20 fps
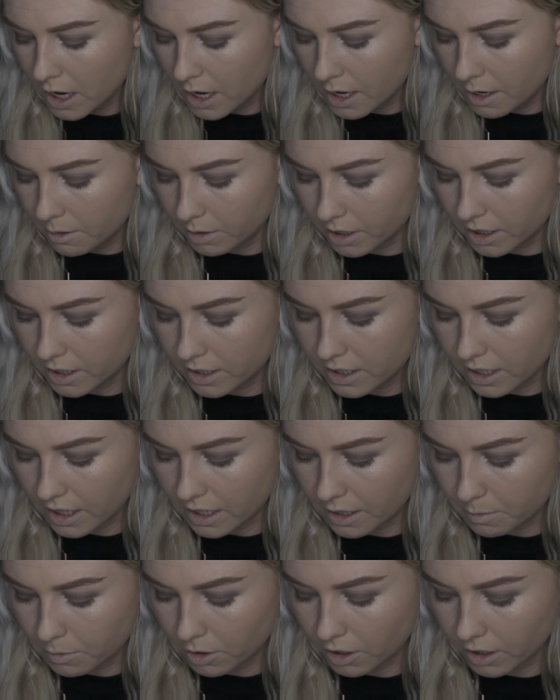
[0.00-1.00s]
I'm gonna
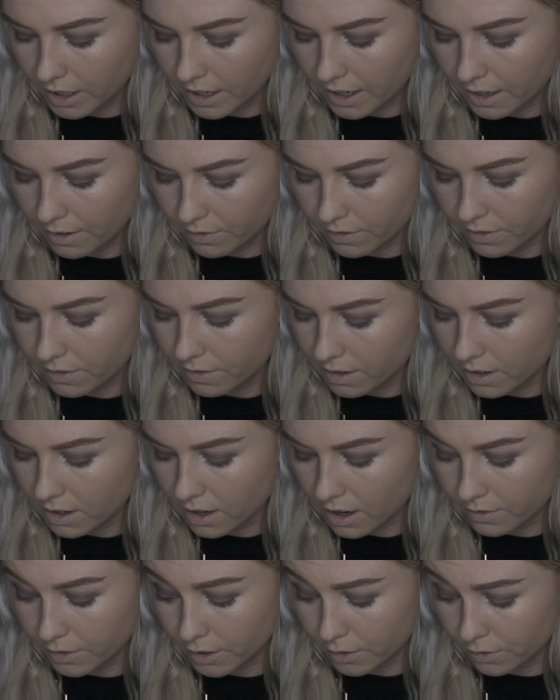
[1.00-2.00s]
take more
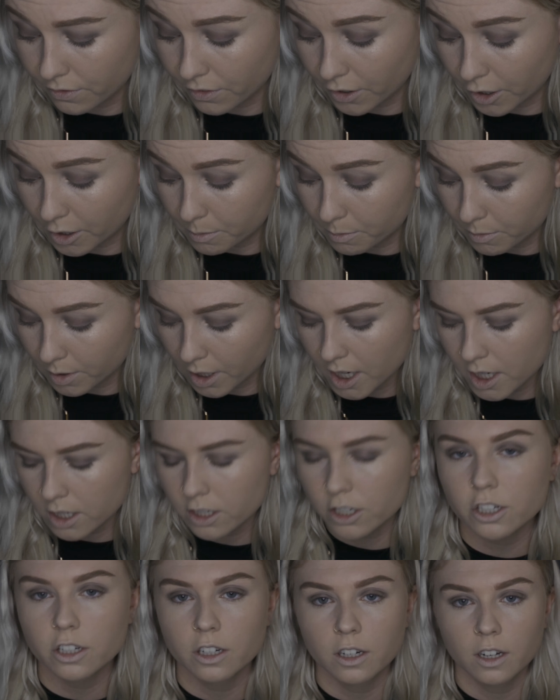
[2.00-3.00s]
of a firm
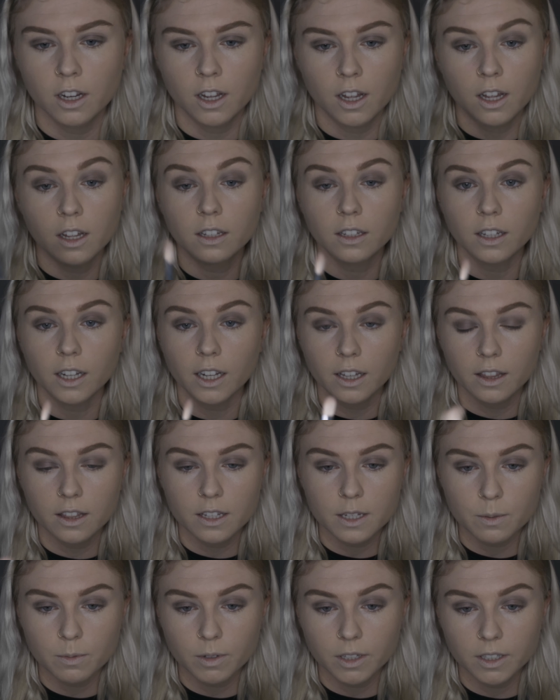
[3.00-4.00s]
brush, like
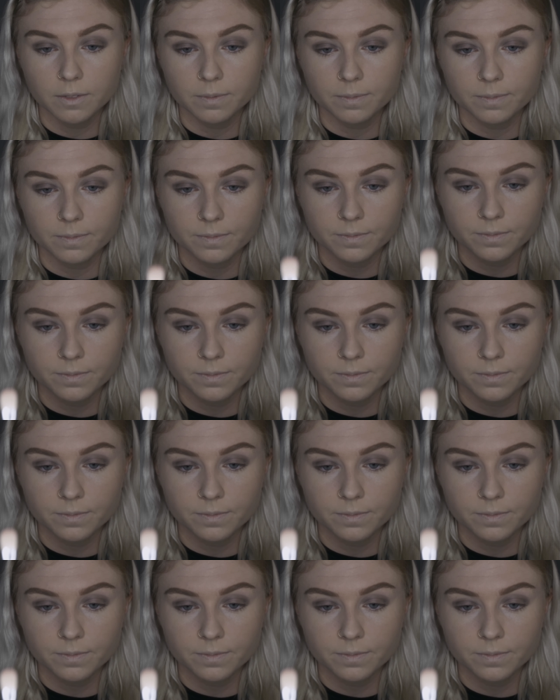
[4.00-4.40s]
this one.